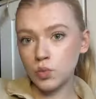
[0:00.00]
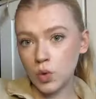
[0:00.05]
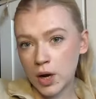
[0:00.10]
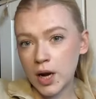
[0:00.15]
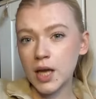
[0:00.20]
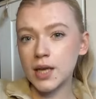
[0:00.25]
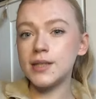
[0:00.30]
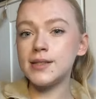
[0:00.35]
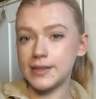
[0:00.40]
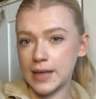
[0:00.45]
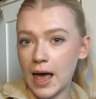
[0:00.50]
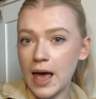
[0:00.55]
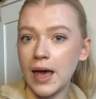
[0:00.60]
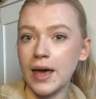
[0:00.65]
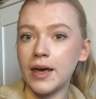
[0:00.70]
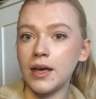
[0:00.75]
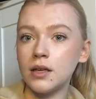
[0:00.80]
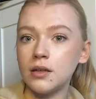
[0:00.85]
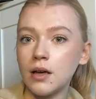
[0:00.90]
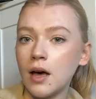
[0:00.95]
when I
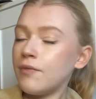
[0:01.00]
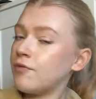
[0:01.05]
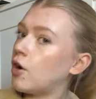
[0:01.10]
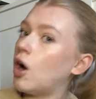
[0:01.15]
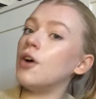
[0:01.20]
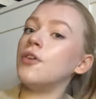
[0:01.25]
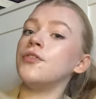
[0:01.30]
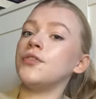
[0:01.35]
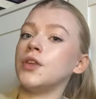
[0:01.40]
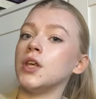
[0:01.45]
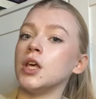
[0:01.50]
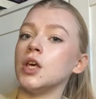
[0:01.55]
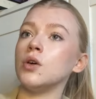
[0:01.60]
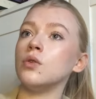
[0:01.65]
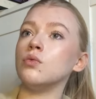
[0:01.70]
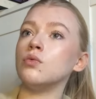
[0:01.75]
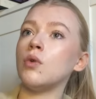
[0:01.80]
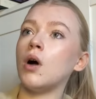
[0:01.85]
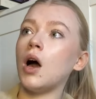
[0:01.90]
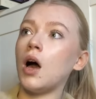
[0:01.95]
say I've got a
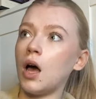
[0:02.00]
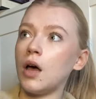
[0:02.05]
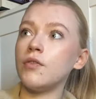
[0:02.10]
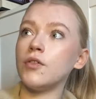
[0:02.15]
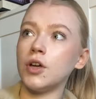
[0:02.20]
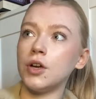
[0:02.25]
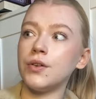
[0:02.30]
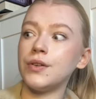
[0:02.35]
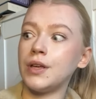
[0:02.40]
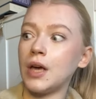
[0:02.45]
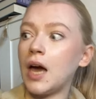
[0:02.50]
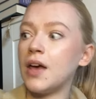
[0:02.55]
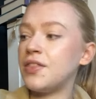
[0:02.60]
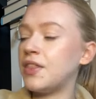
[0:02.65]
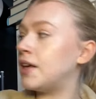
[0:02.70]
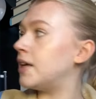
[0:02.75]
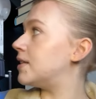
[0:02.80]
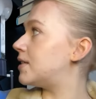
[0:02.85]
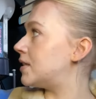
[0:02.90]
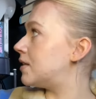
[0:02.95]
few, I
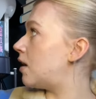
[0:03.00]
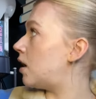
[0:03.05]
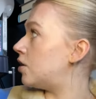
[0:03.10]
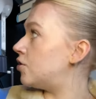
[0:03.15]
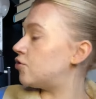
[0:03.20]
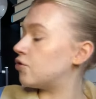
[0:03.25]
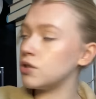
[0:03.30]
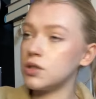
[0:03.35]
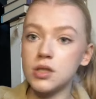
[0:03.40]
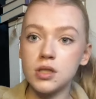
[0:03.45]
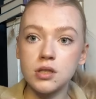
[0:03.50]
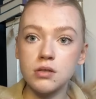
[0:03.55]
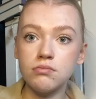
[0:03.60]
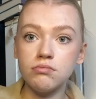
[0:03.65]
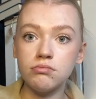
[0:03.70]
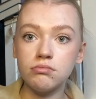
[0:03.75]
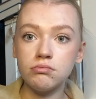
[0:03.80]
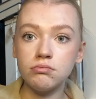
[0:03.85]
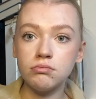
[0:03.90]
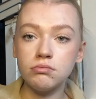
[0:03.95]
think it's in the hundreds.
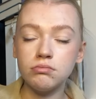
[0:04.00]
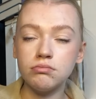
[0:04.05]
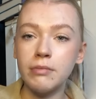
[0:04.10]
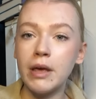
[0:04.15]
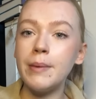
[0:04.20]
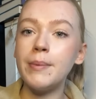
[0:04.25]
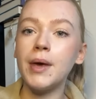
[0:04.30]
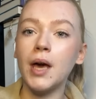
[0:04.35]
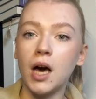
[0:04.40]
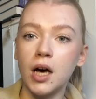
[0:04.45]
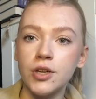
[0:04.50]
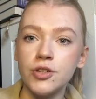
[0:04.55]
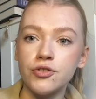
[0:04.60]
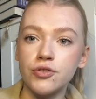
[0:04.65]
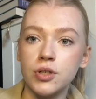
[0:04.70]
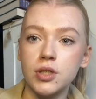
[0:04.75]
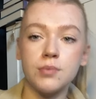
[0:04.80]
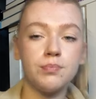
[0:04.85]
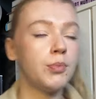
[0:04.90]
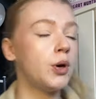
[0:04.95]
Maybe
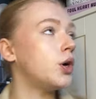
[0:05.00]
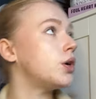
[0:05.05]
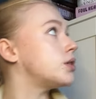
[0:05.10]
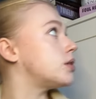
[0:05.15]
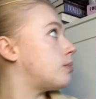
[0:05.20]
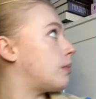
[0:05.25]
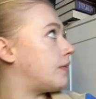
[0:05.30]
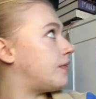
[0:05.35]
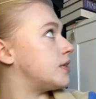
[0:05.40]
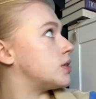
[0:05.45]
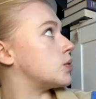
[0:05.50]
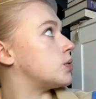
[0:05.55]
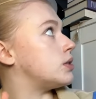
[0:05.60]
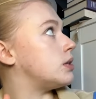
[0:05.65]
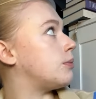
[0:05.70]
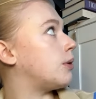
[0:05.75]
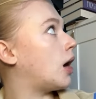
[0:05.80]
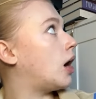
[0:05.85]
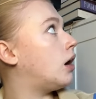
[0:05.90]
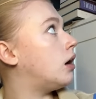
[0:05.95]
100 books on my physical
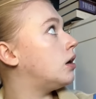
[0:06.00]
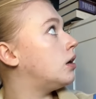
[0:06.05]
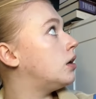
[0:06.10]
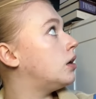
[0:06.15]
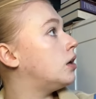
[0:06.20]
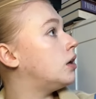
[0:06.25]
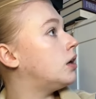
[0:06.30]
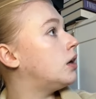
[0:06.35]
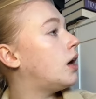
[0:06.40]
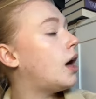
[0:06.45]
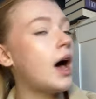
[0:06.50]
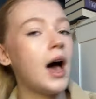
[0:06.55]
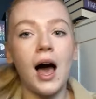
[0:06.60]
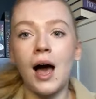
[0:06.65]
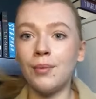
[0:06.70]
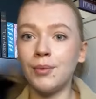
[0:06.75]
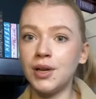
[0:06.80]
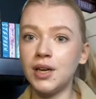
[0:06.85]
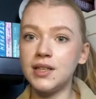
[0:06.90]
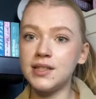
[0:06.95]
TBR.
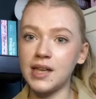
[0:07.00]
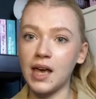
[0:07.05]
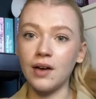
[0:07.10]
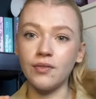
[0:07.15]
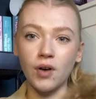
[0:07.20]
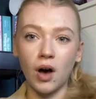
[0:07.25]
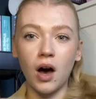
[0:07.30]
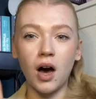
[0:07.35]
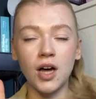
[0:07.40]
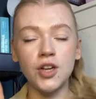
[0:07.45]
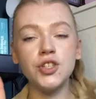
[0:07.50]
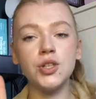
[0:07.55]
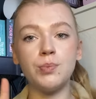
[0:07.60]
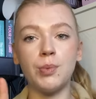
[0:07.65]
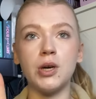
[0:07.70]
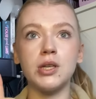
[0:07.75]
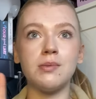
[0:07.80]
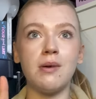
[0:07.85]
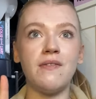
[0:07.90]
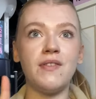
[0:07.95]
I'm gonna say I've got 100
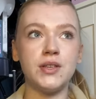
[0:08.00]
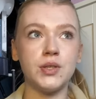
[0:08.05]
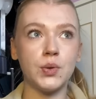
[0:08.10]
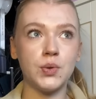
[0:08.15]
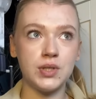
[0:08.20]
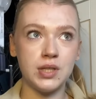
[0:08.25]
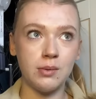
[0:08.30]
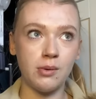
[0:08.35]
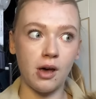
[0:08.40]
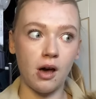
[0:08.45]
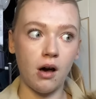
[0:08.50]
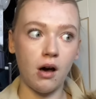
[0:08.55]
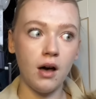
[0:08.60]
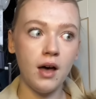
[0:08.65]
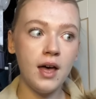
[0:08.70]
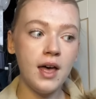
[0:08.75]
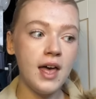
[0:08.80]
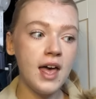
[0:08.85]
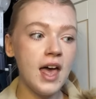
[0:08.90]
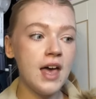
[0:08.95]
books on my physical TBR.
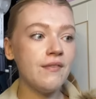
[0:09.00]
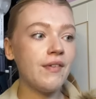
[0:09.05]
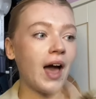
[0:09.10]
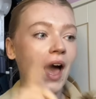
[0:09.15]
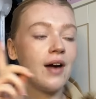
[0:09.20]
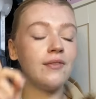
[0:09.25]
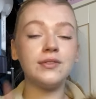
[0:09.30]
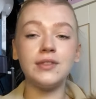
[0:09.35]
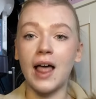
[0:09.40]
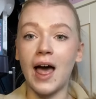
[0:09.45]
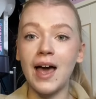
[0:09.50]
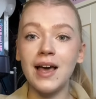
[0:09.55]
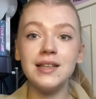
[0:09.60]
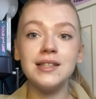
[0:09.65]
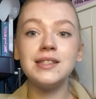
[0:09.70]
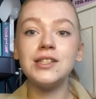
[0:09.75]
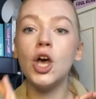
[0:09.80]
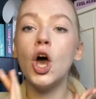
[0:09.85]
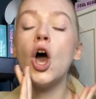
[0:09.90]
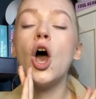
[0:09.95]
If I have
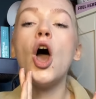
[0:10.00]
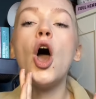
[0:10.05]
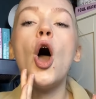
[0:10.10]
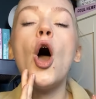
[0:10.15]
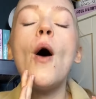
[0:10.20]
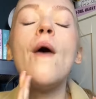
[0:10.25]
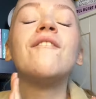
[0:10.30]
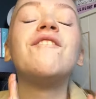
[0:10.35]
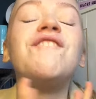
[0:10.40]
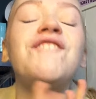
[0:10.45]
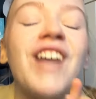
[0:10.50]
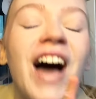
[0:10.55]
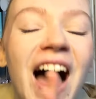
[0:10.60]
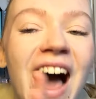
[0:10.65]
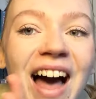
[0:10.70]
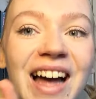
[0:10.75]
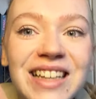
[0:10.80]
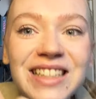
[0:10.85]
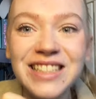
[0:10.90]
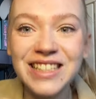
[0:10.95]
less,
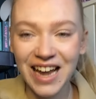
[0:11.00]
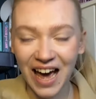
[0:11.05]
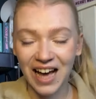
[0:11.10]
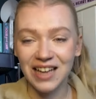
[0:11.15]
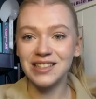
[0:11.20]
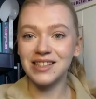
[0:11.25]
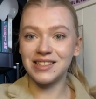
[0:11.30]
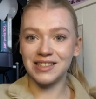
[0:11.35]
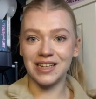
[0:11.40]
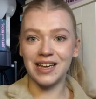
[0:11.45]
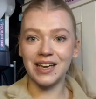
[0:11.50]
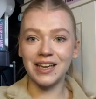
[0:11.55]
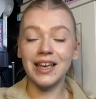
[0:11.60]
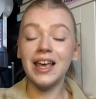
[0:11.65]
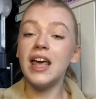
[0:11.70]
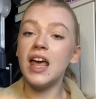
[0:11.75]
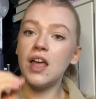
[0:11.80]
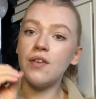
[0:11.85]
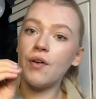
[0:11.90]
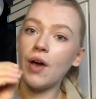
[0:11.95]
fantastic.
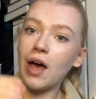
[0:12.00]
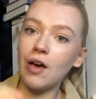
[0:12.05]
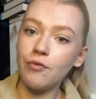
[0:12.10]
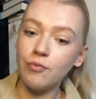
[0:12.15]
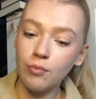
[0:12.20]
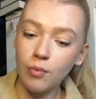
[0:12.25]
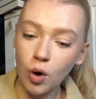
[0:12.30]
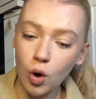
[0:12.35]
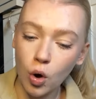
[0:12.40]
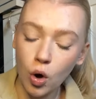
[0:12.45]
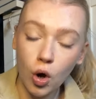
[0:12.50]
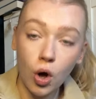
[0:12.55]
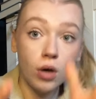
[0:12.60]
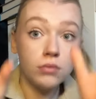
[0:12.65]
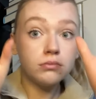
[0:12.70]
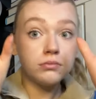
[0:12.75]
If I have more,